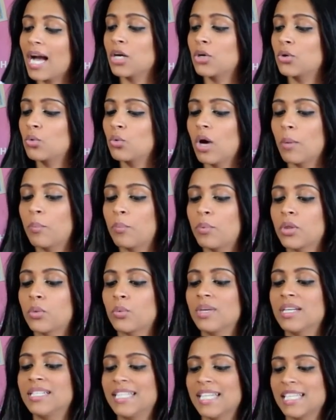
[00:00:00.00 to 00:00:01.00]
I grew up
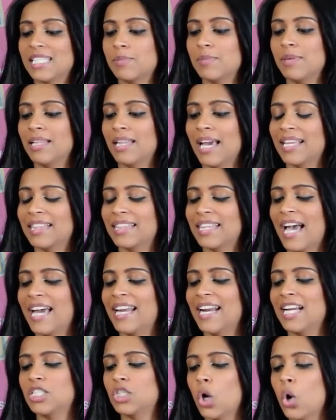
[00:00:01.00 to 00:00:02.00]
with would diss me like that,
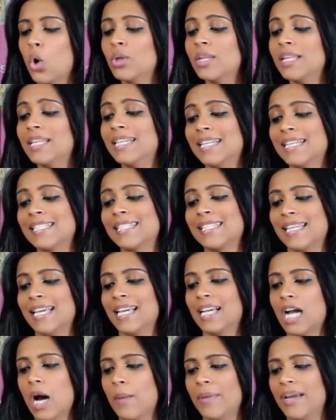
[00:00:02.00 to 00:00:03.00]
and I totally didn't see
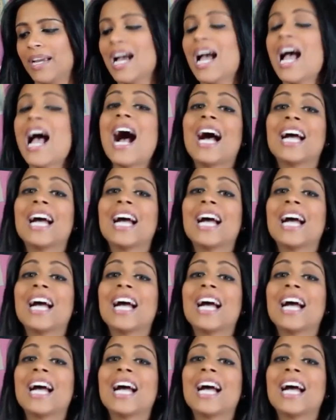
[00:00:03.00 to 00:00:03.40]
it coming.